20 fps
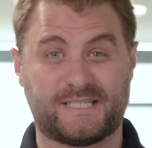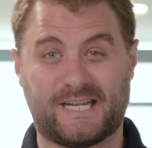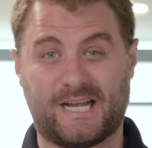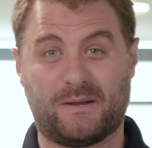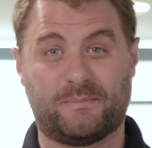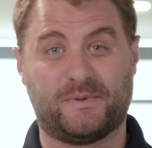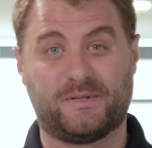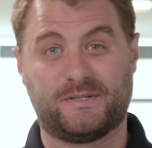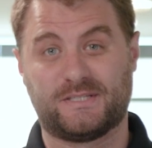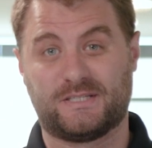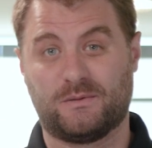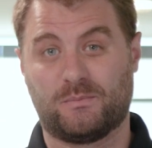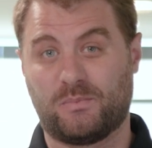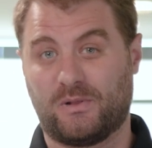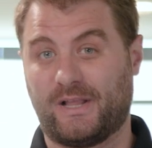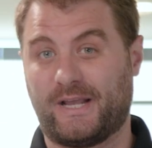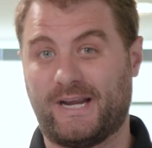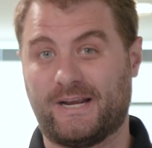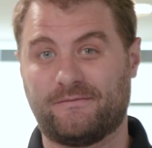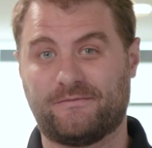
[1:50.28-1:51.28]
step is to
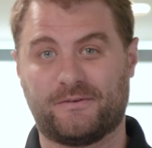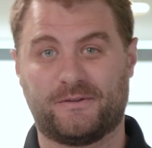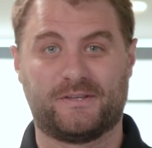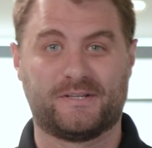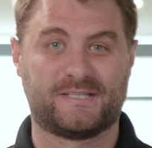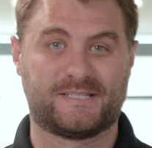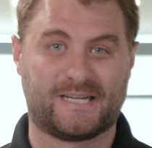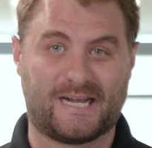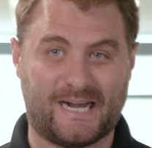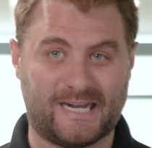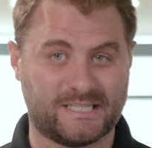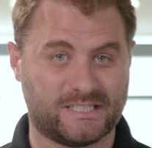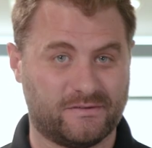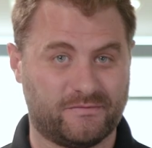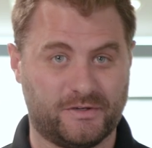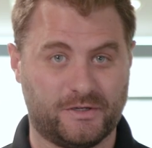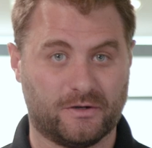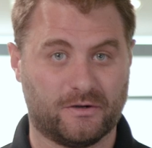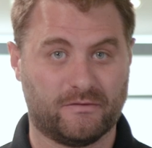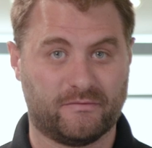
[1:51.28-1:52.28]
plan for the size
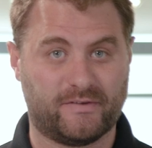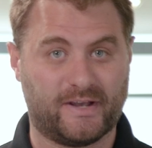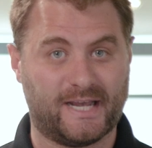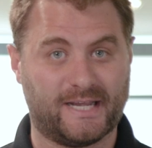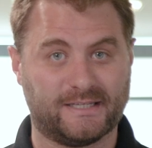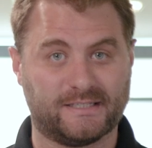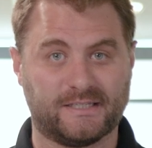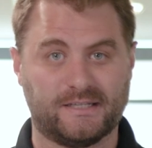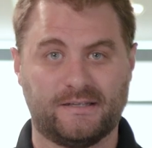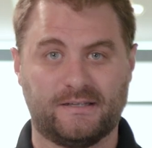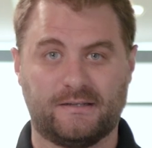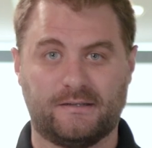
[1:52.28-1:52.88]
of your event.